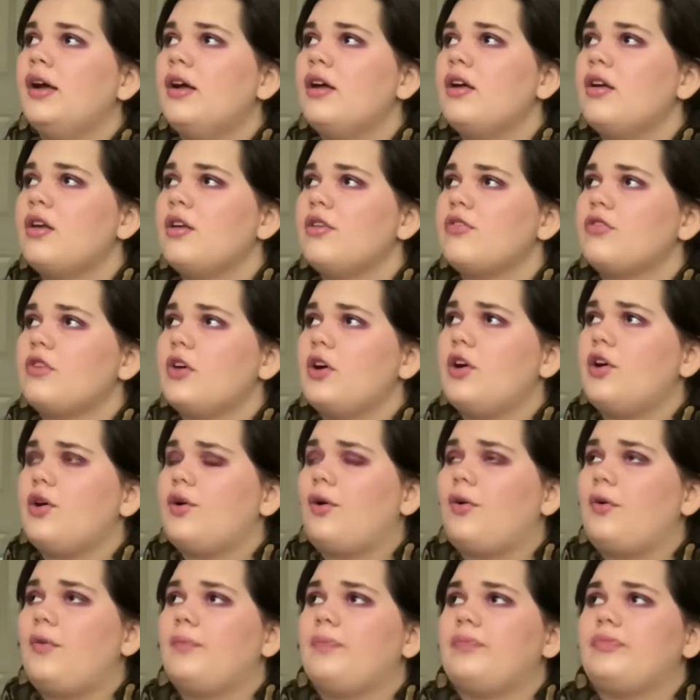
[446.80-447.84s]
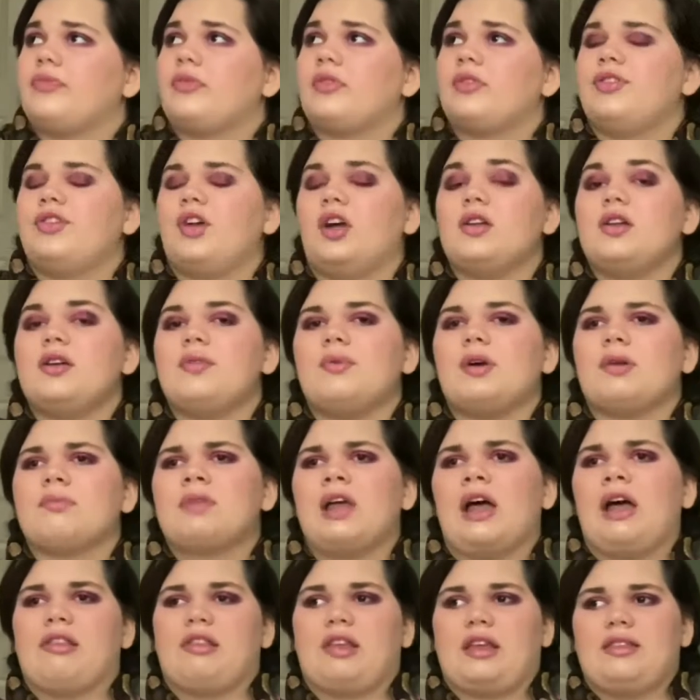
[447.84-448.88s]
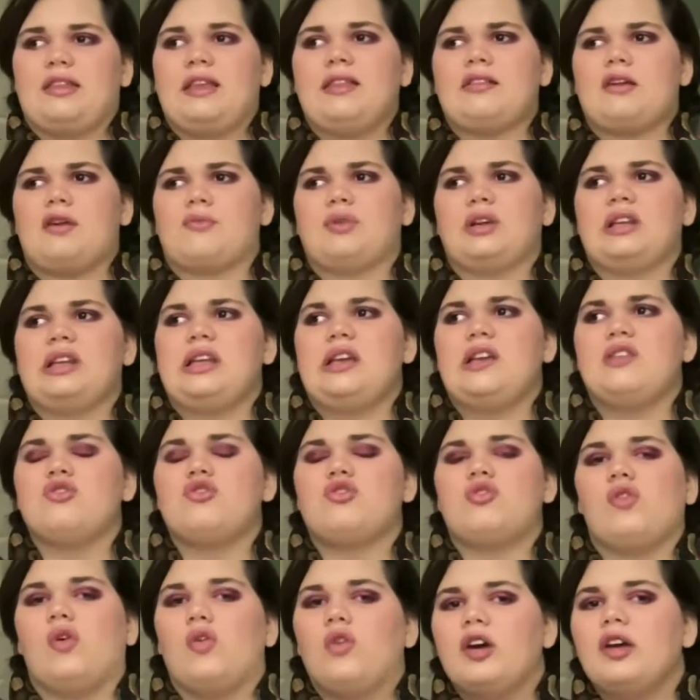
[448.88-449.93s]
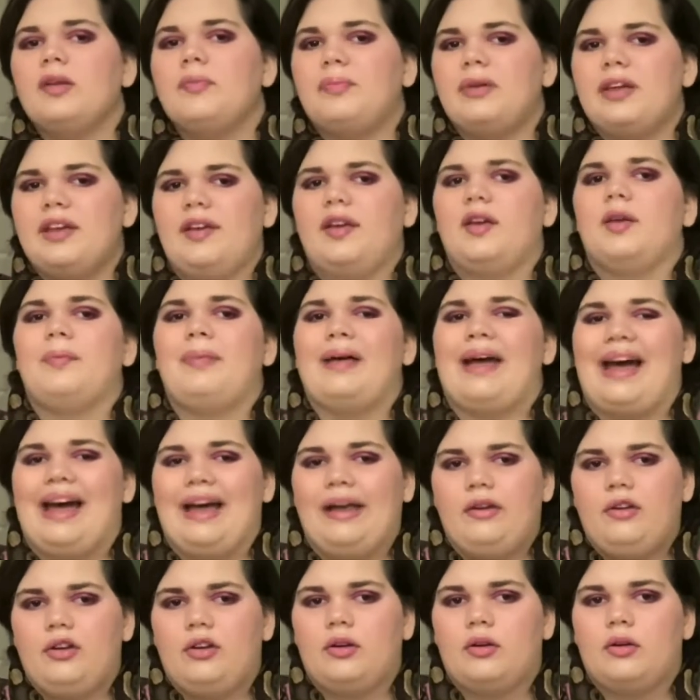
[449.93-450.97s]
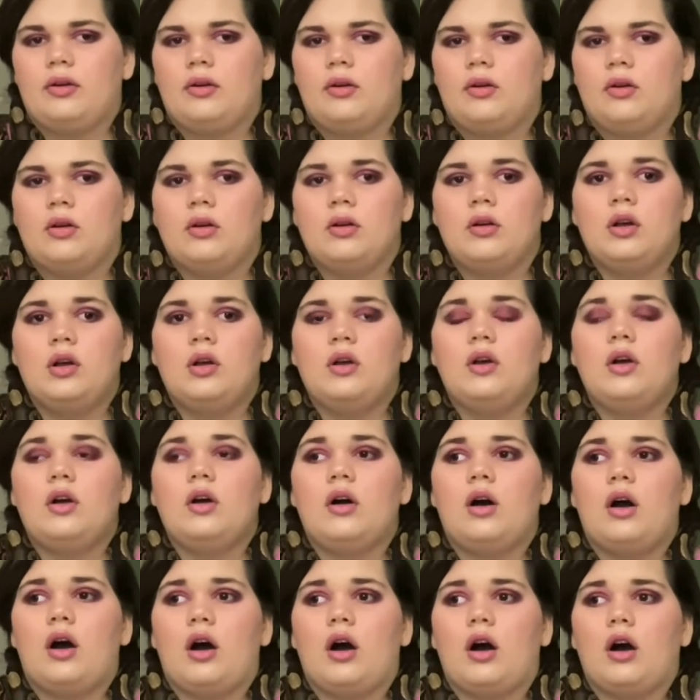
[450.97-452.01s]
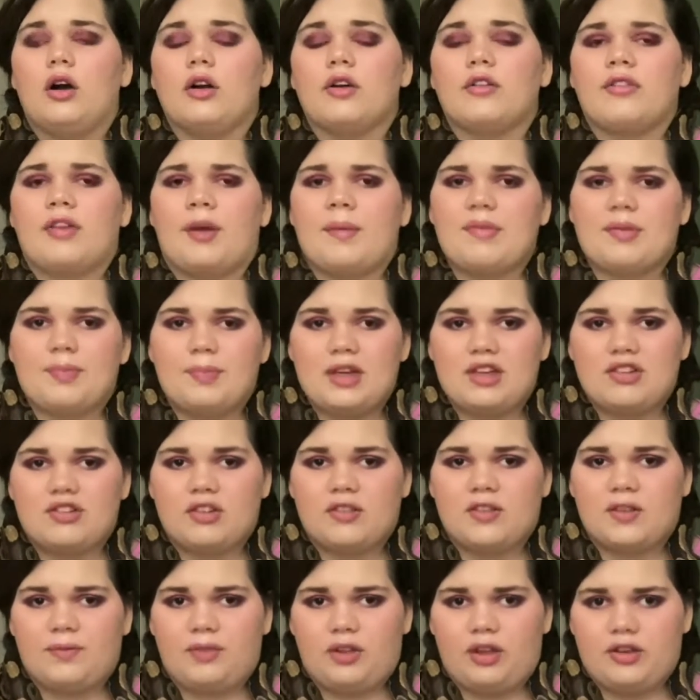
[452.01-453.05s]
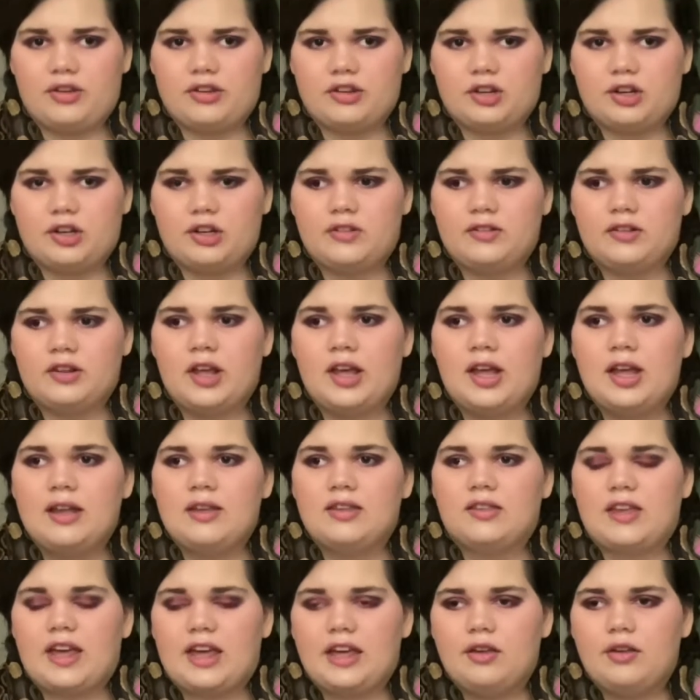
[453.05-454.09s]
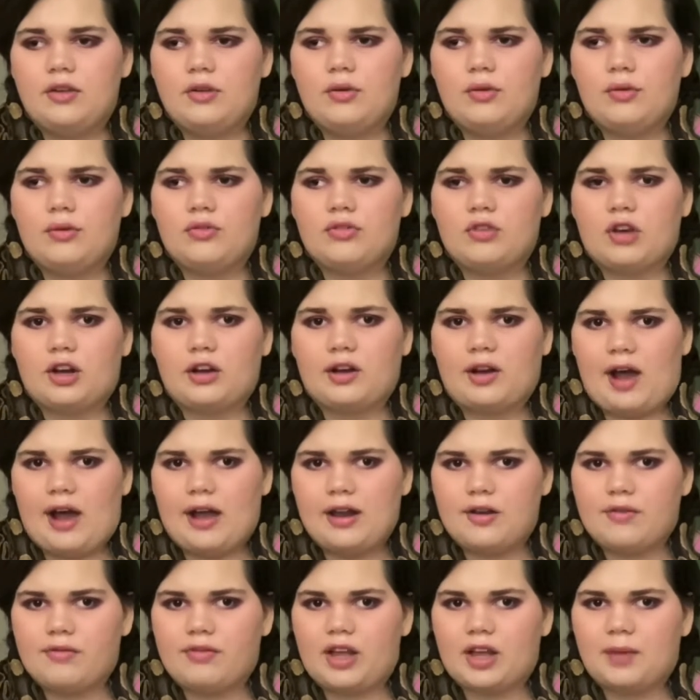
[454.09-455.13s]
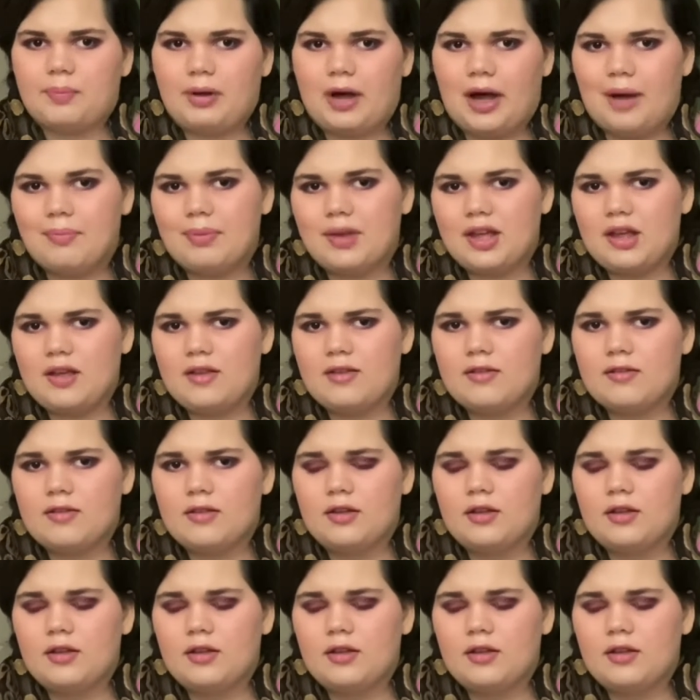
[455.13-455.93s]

So the only reptiles I think that really enjoy being pet are some species of lizards. Tegus are kind of like puppies.